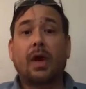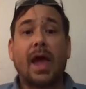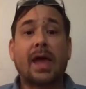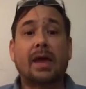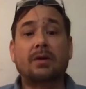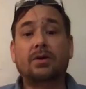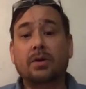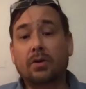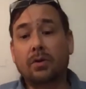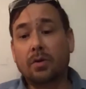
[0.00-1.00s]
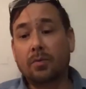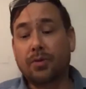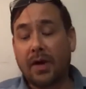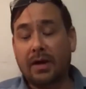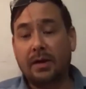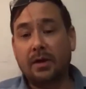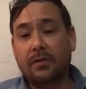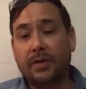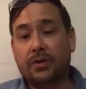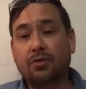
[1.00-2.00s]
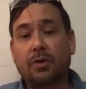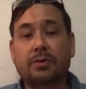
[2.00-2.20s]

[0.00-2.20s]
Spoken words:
And to provide an individual